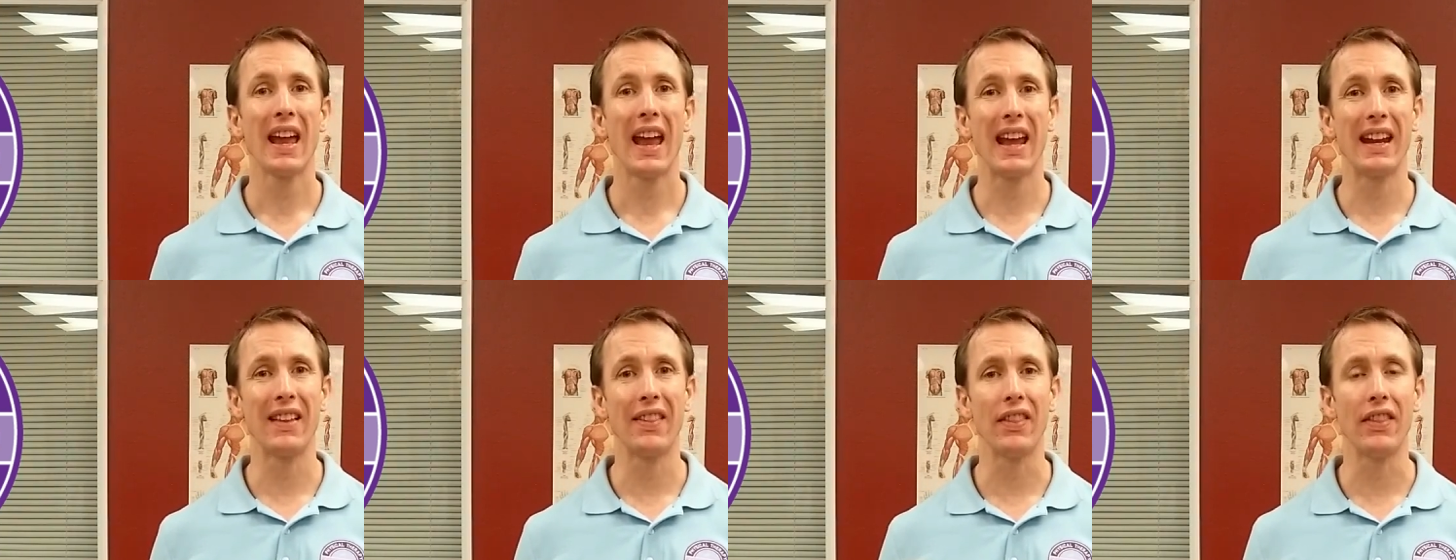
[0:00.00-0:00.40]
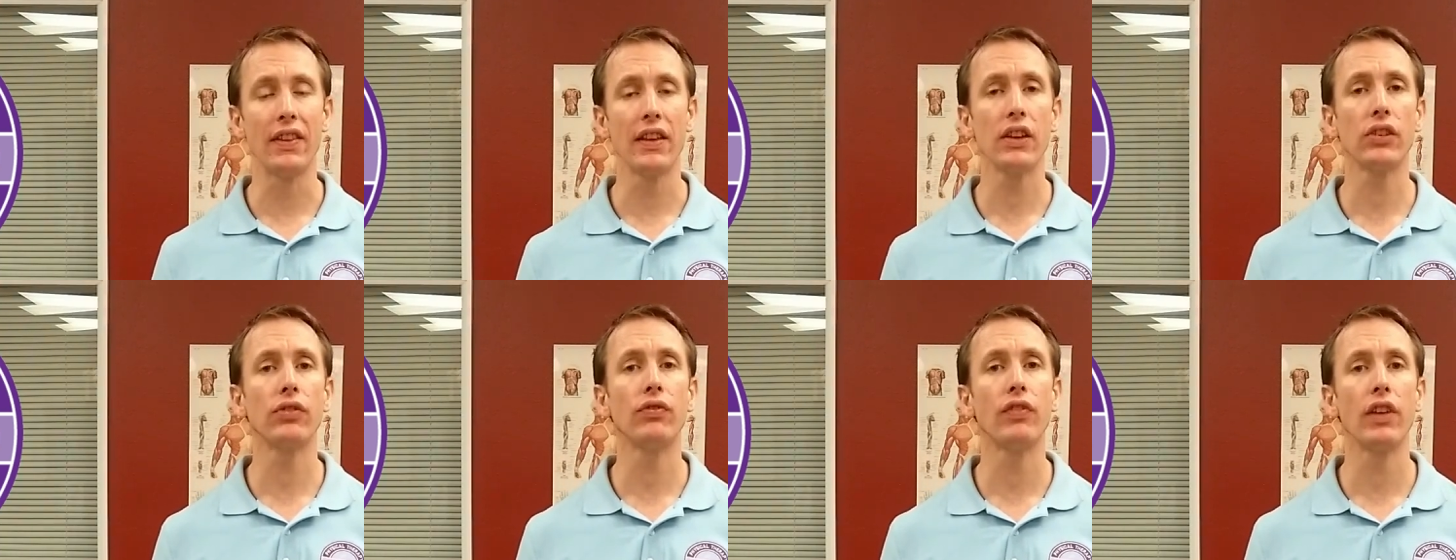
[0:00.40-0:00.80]
and in
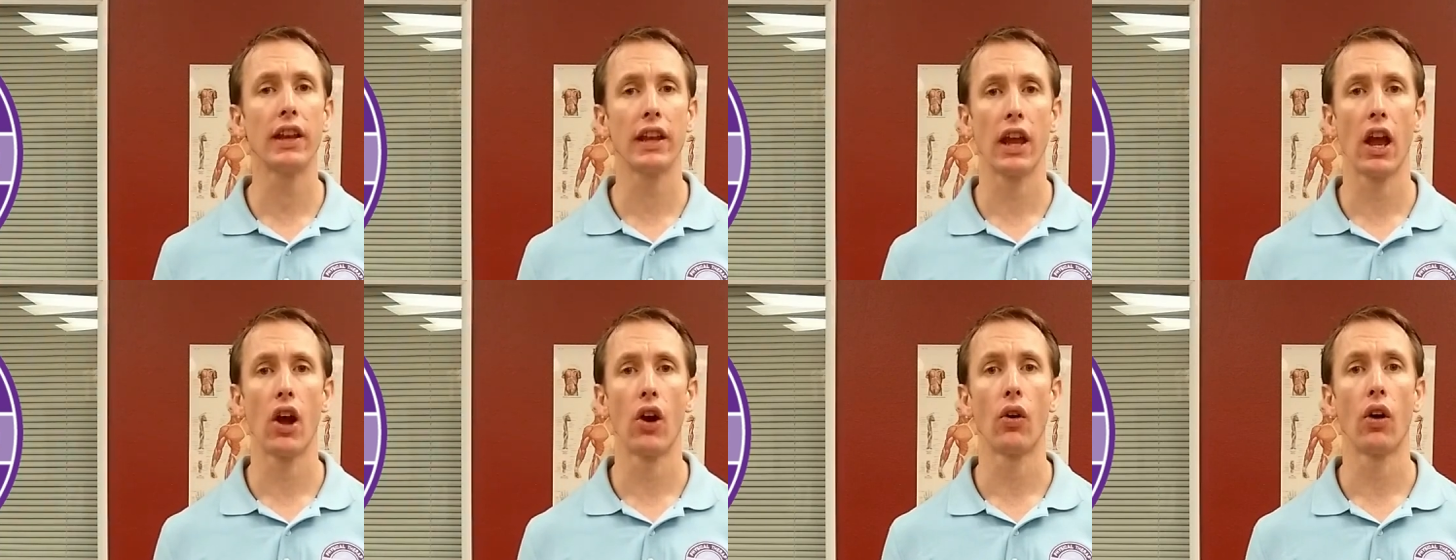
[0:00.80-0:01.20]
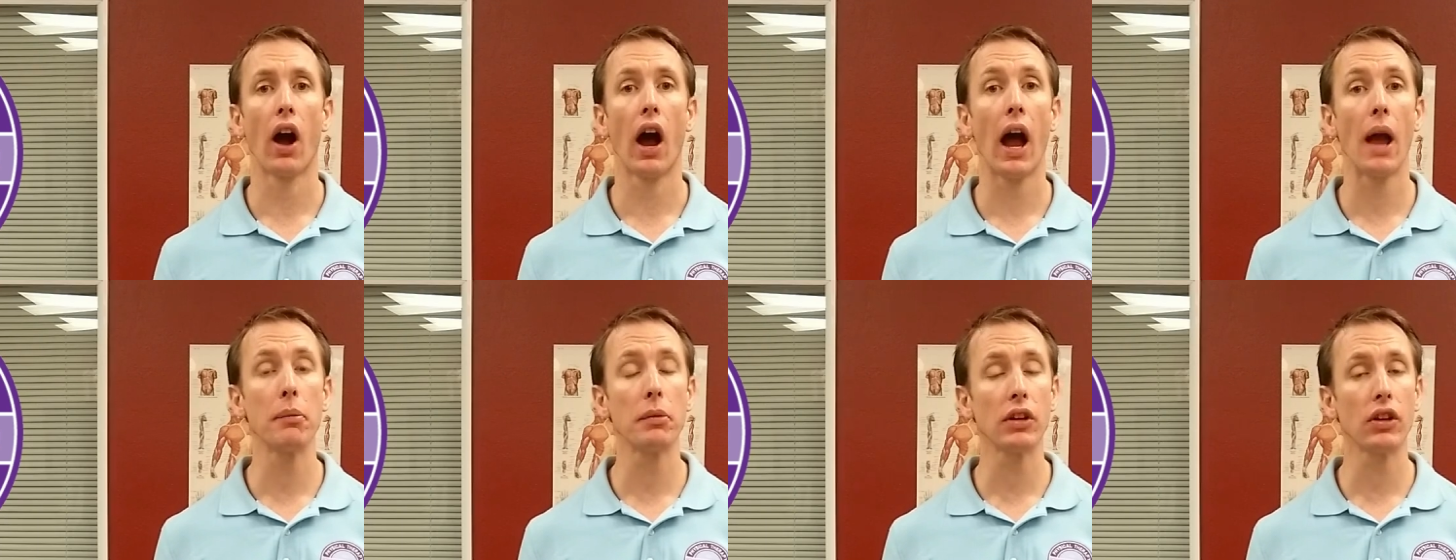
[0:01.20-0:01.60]
this video,
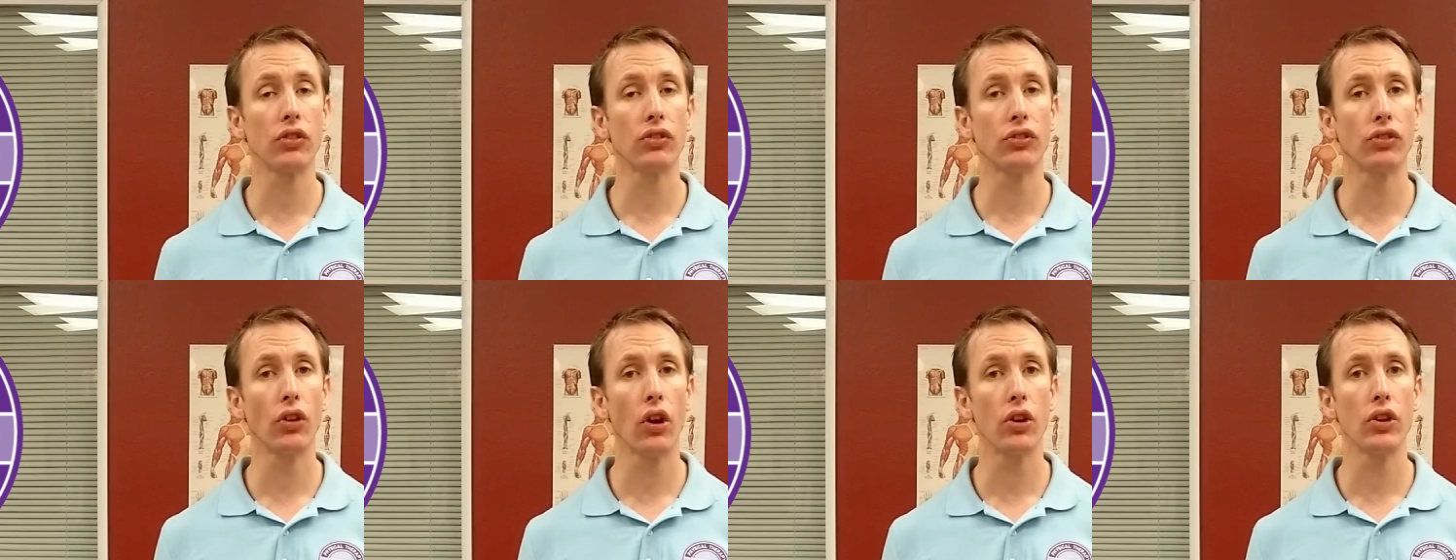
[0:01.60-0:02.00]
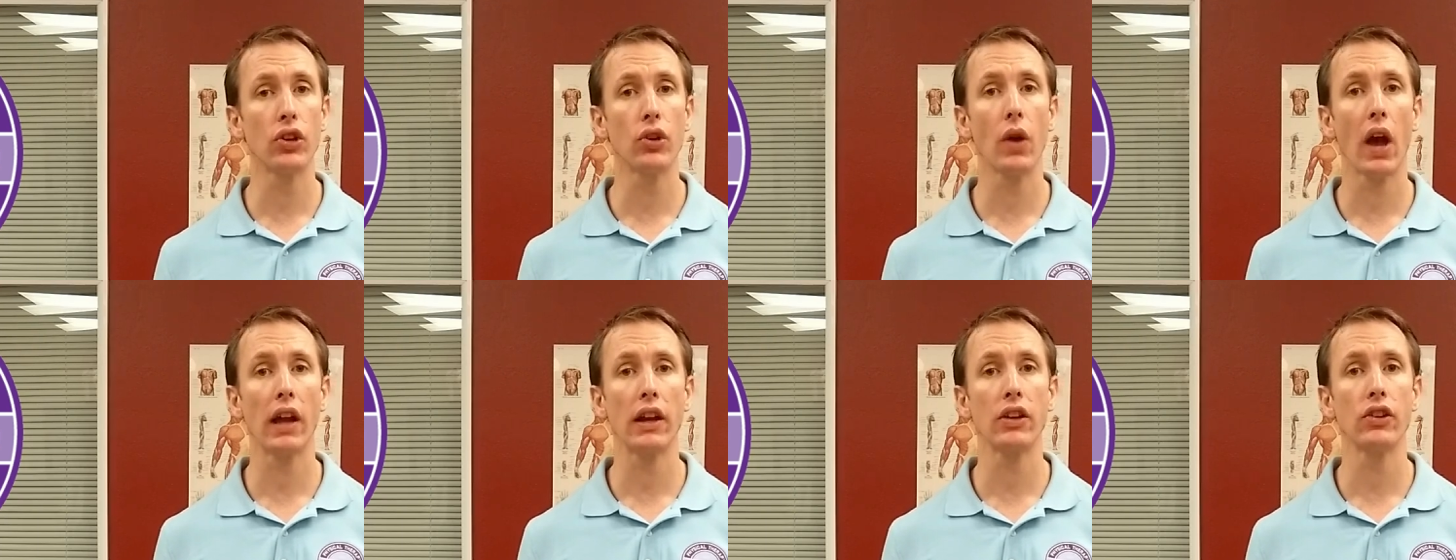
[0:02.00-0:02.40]
I'm going to show
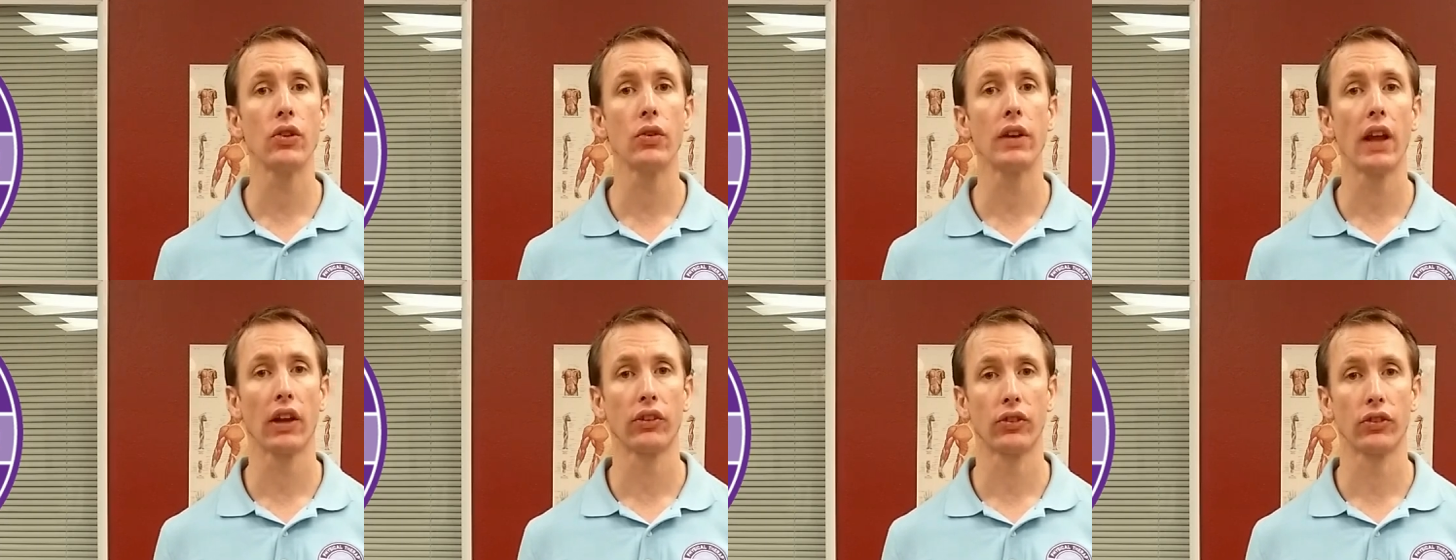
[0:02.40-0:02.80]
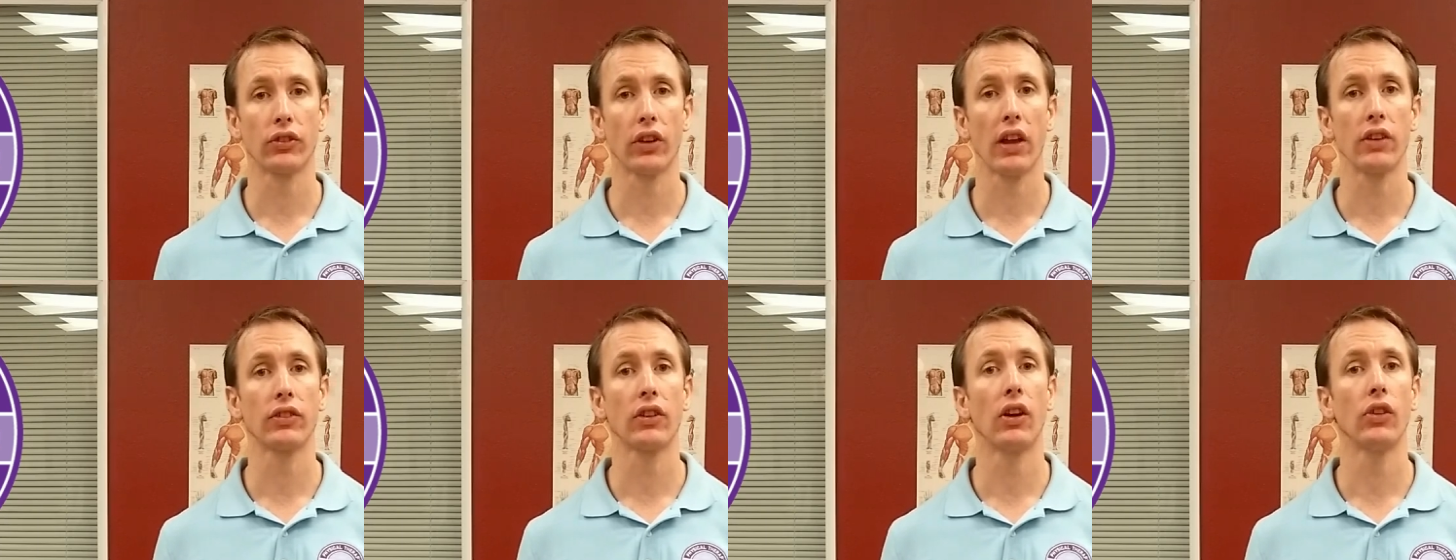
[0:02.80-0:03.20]
you how to do an
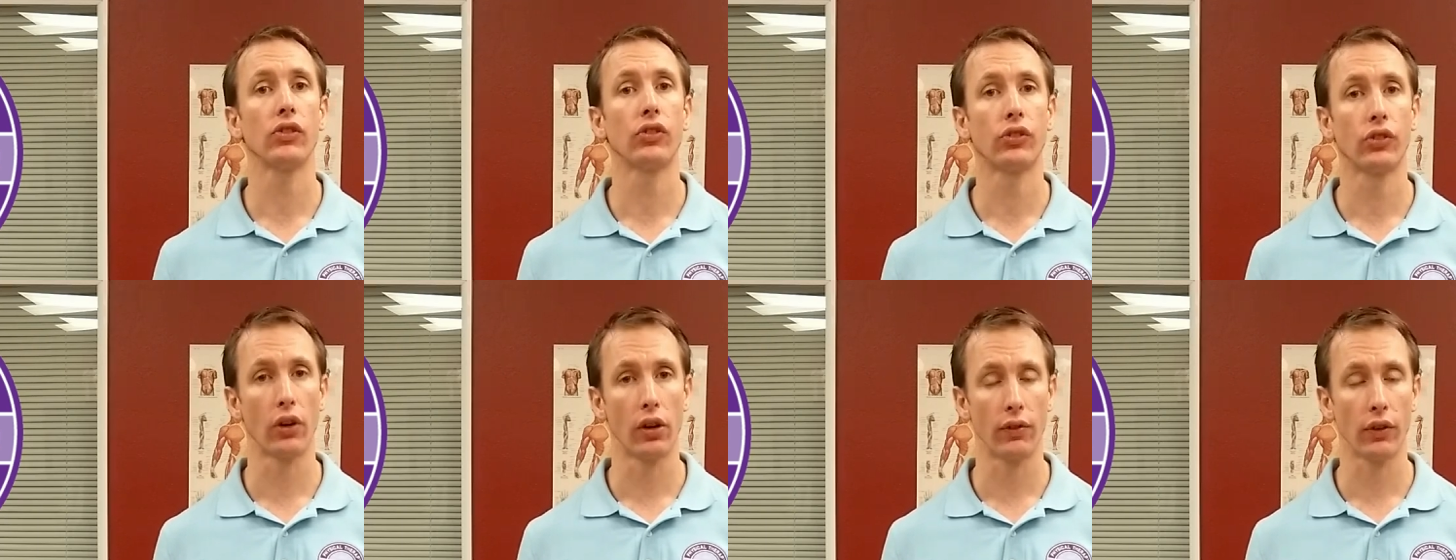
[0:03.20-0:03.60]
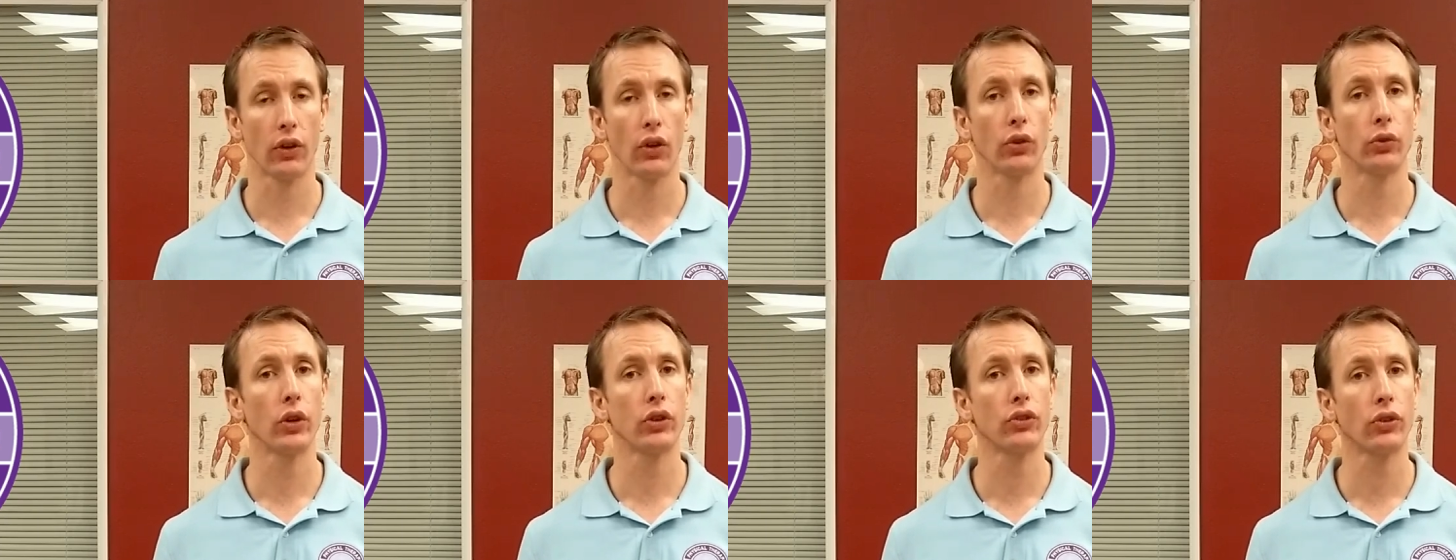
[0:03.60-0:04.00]
exercise called
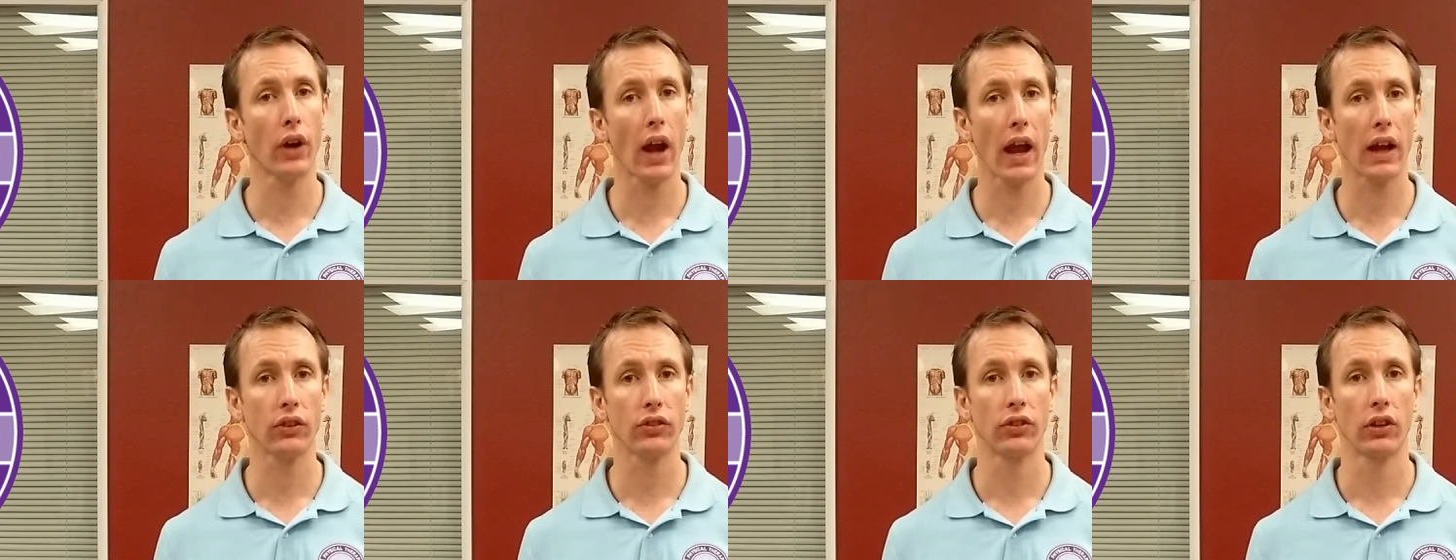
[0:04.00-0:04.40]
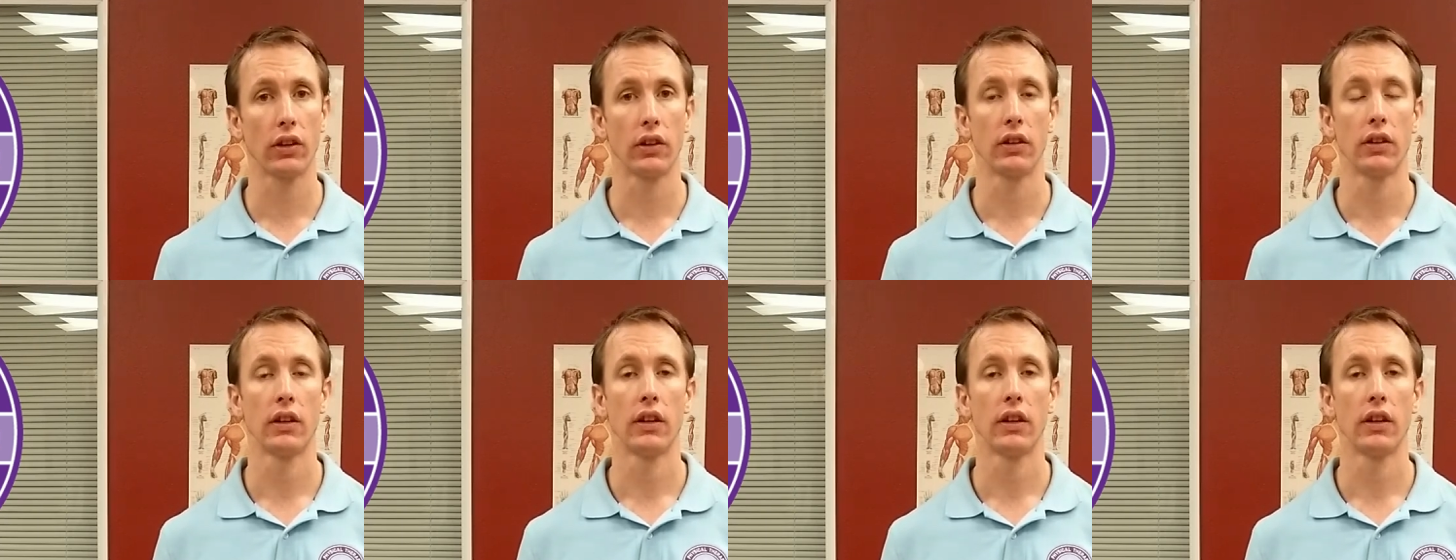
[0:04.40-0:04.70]
cervical retraction.